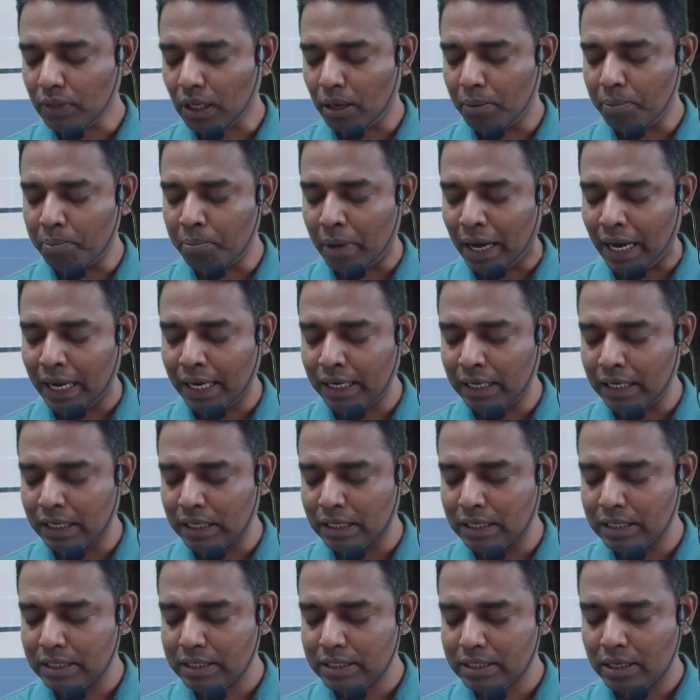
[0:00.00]

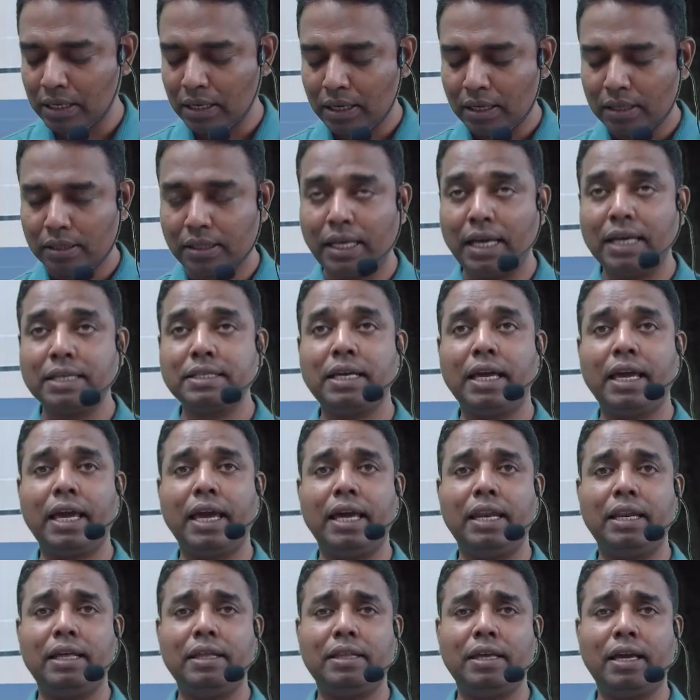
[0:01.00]
minus, they are saying
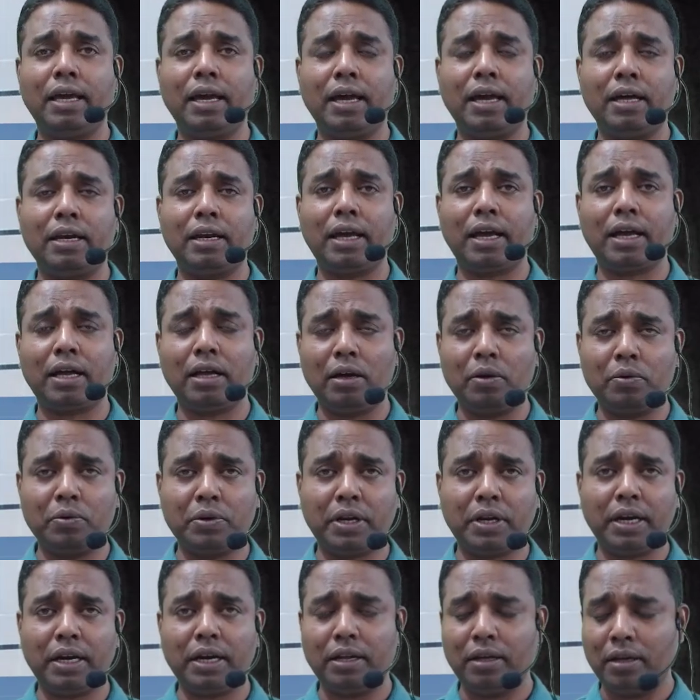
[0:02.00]
anything
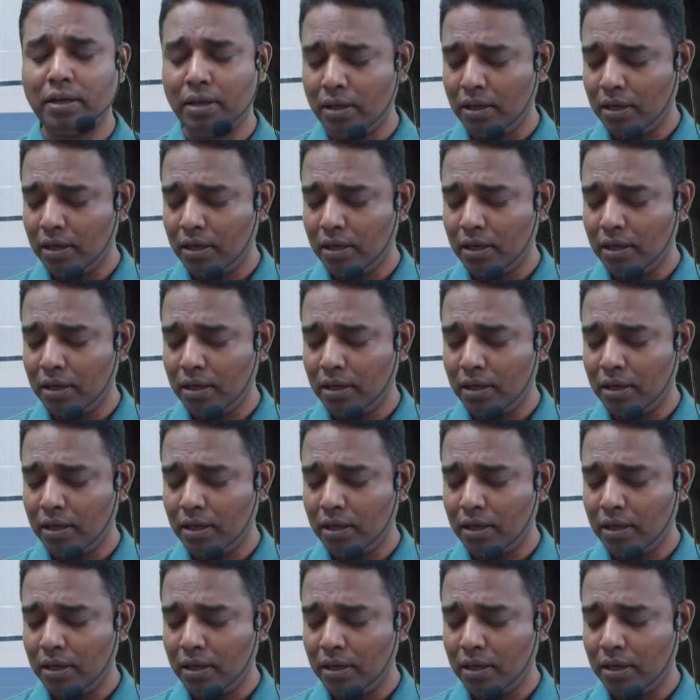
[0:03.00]
unaccounted